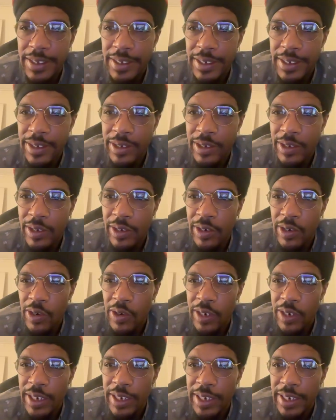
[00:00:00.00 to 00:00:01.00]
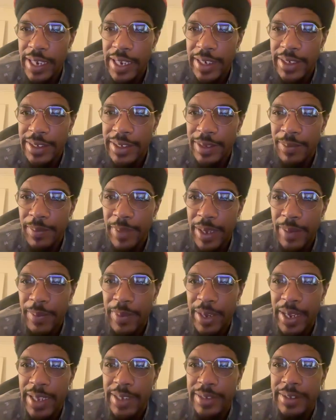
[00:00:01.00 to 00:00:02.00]
You're going to go connect to
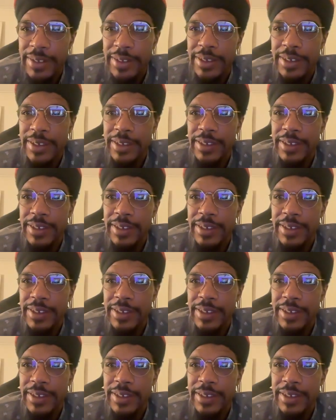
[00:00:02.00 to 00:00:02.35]
MetaMask,